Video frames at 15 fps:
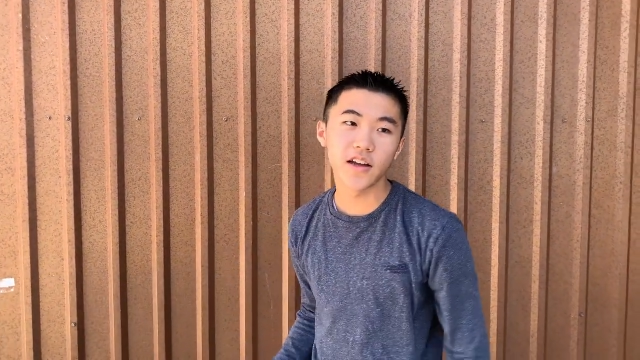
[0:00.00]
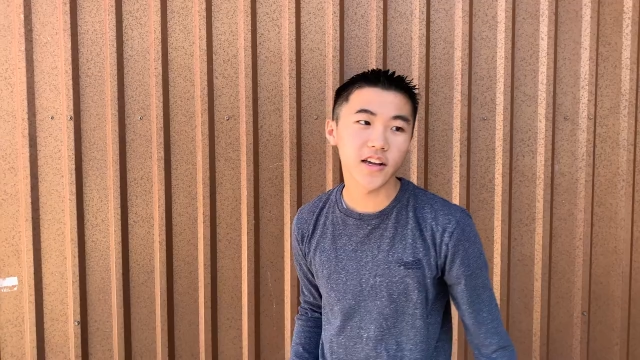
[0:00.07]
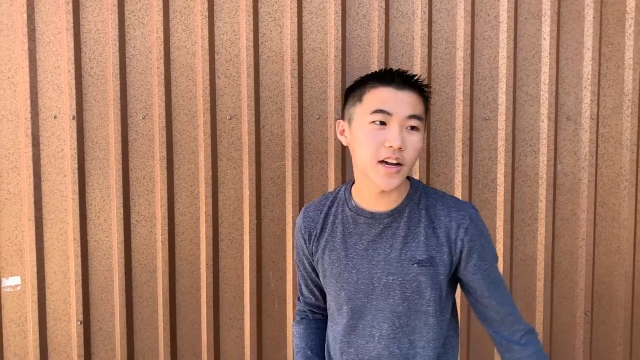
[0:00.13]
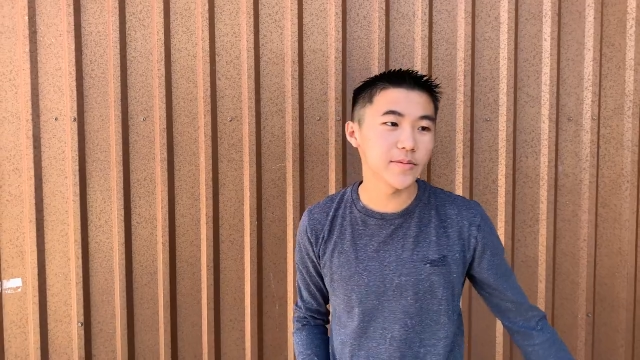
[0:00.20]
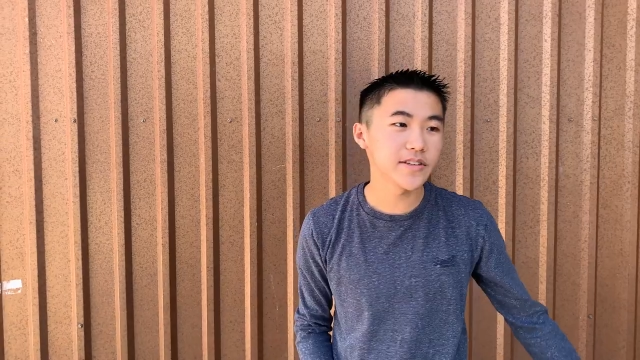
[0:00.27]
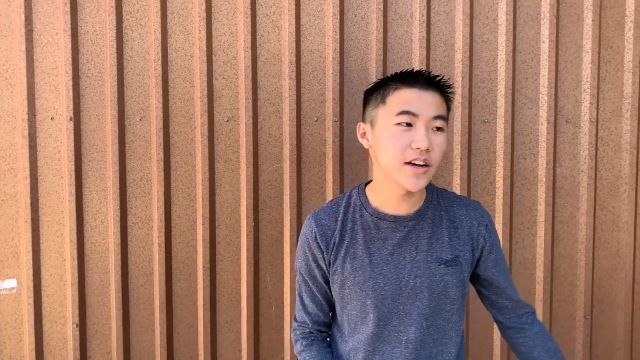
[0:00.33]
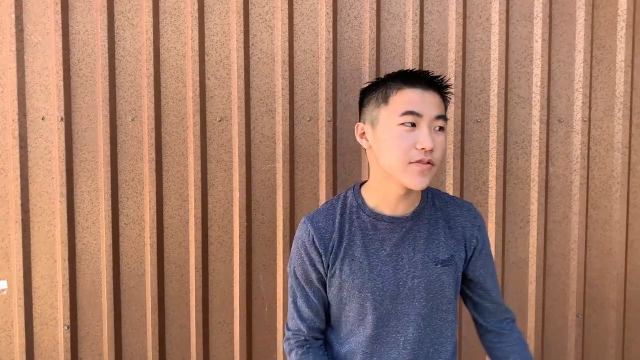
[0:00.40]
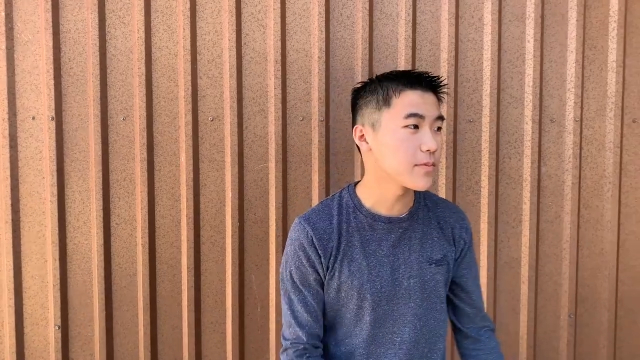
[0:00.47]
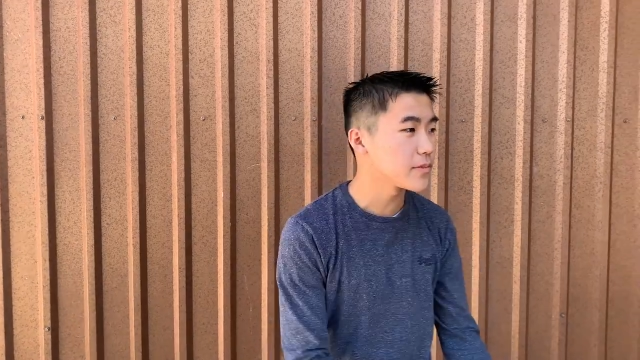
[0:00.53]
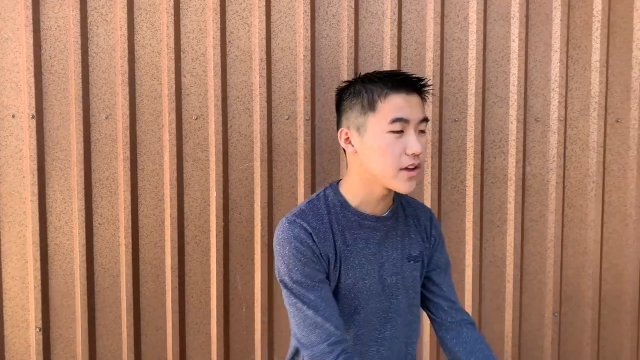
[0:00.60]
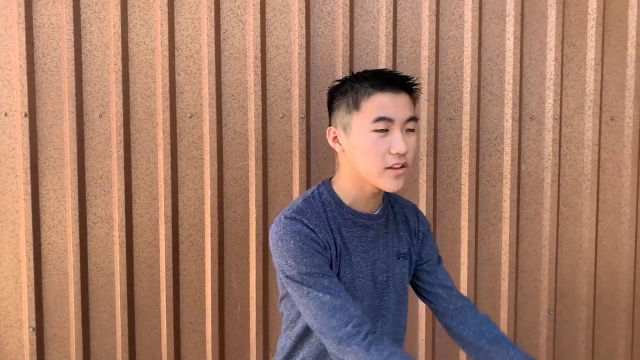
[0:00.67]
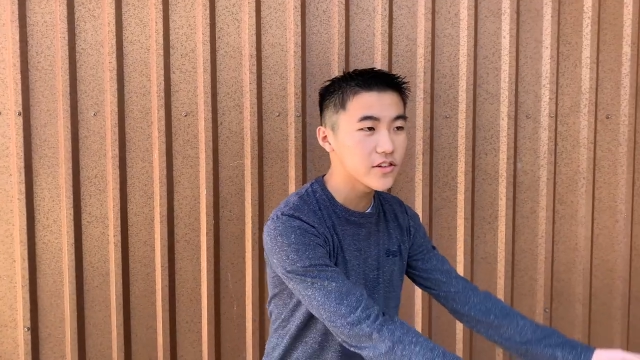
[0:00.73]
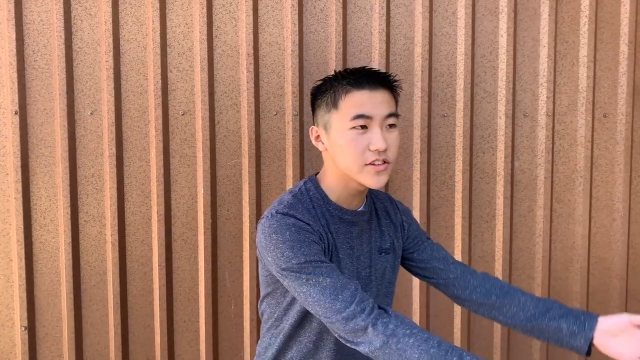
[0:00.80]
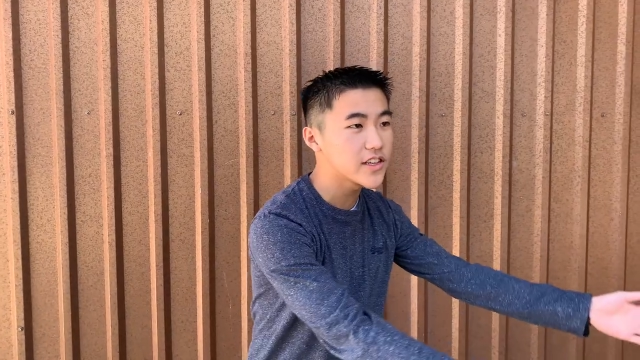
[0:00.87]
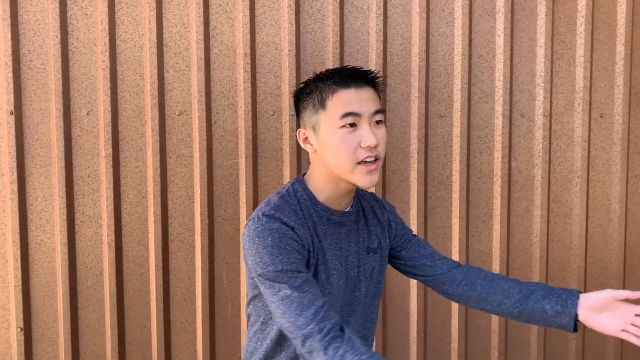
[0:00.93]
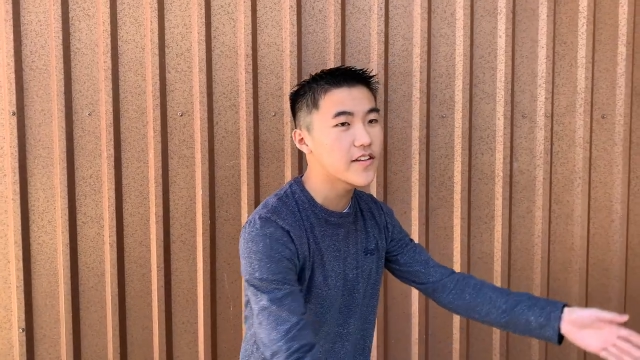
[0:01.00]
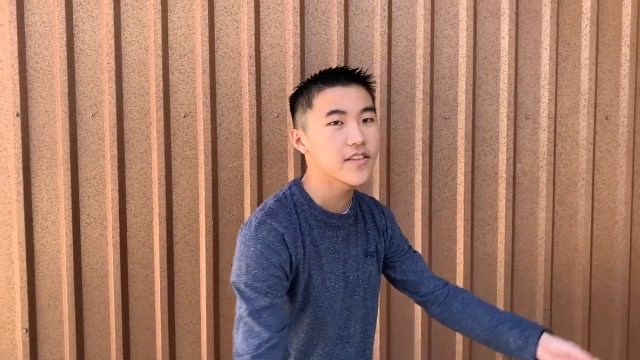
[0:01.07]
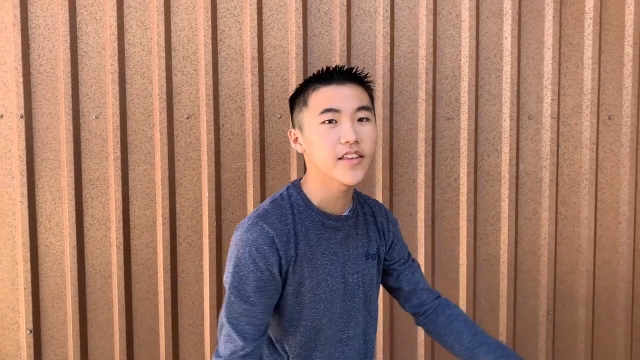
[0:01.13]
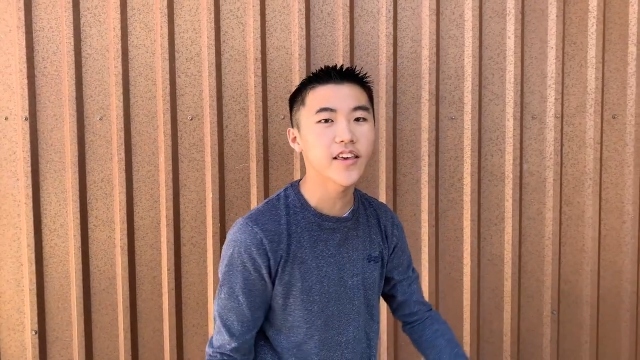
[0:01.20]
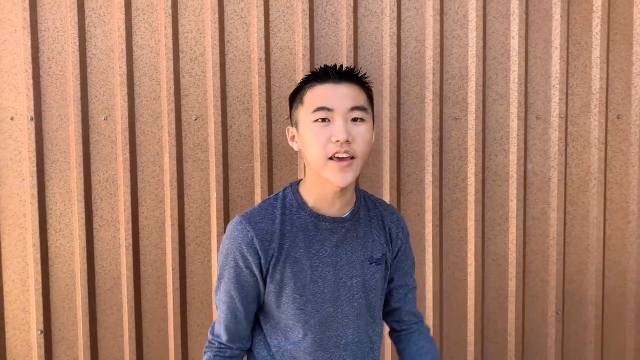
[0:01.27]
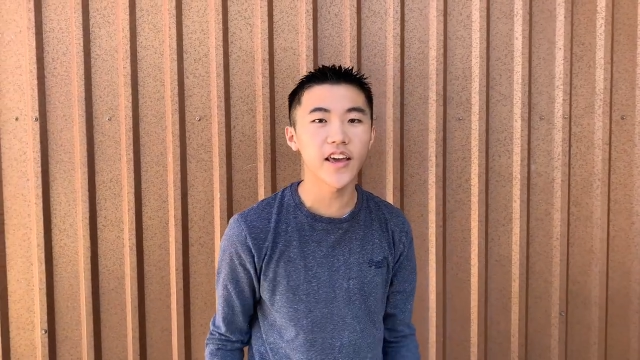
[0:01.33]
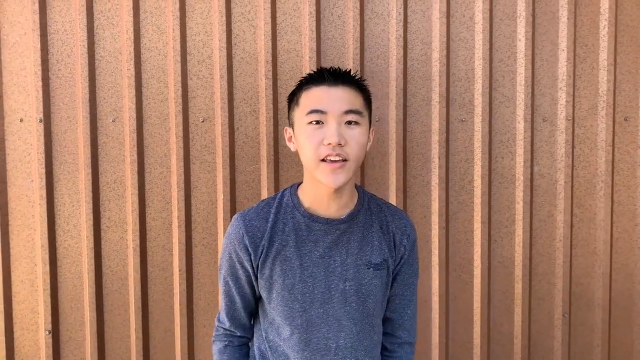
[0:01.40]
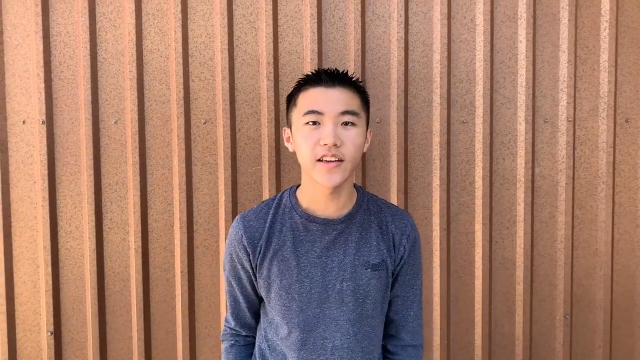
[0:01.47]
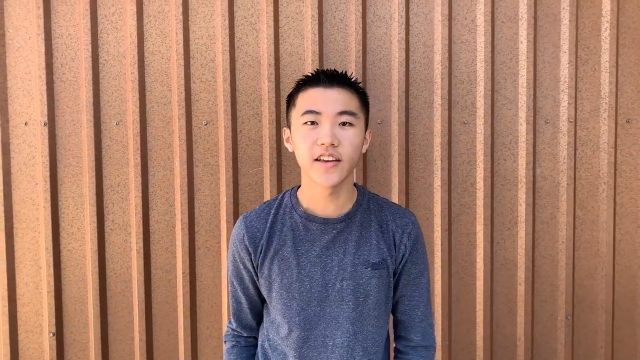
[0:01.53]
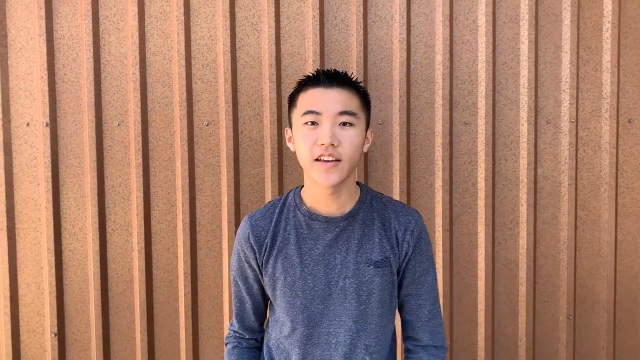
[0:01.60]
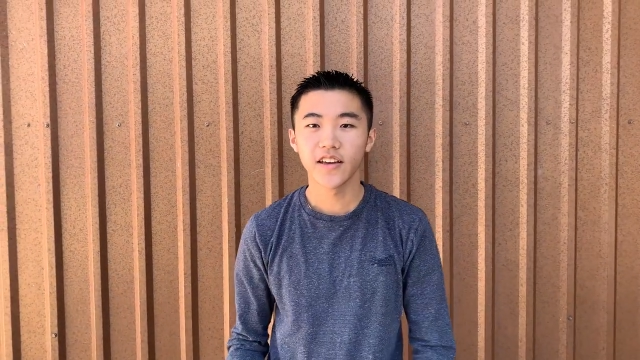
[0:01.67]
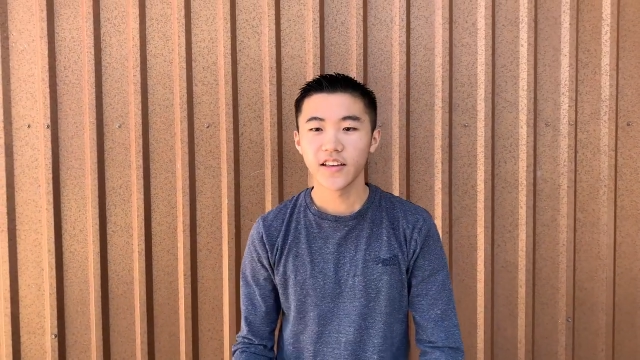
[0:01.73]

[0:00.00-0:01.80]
comes out from the other side of the gate.